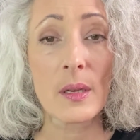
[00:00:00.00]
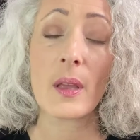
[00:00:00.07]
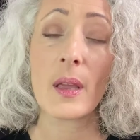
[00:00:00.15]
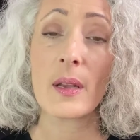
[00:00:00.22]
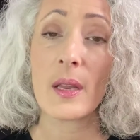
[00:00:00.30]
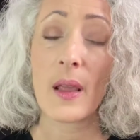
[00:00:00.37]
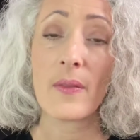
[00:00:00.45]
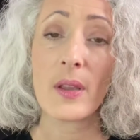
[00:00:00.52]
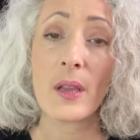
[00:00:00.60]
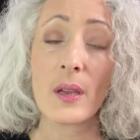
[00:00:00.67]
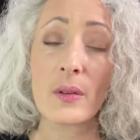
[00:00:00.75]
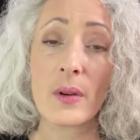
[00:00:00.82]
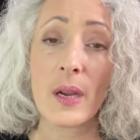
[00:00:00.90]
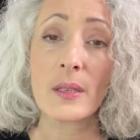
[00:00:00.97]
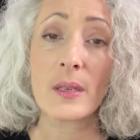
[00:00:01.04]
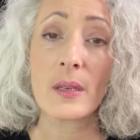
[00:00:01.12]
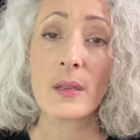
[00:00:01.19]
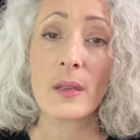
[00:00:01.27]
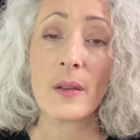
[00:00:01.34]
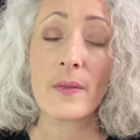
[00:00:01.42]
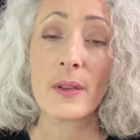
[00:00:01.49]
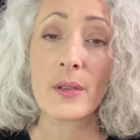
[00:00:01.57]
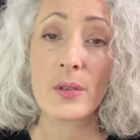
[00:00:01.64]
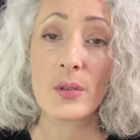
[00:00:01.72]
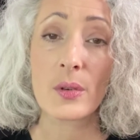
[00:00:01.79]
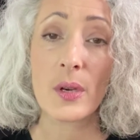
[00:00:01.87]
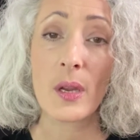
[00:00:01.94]
and having a great deal of
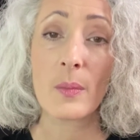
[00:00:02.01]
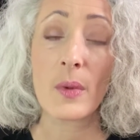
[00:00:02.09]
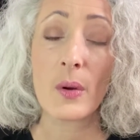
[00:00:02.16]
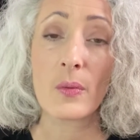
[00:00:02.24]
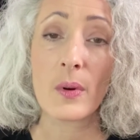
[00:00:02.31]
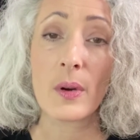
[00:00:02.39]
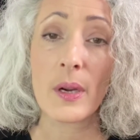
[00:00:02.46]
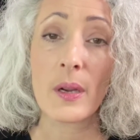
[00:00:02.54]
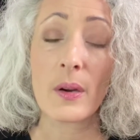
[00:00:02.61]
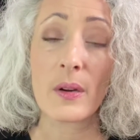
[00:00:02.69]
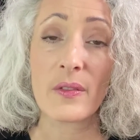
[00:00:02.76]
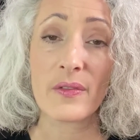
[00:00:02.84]
extreme worry or